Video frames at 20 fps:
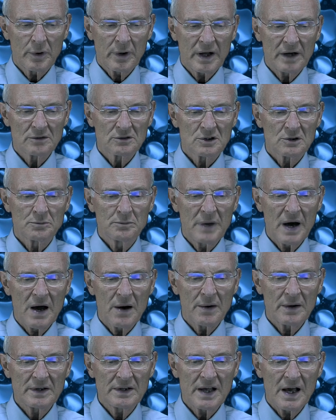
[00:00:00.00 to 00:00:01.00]
else was
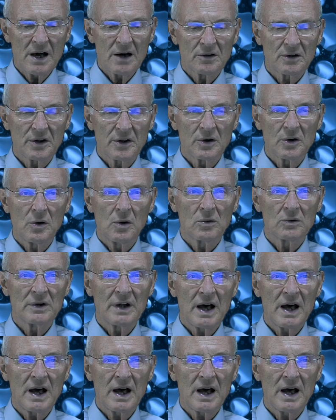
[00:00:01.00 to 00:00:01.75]
bowing down to the golden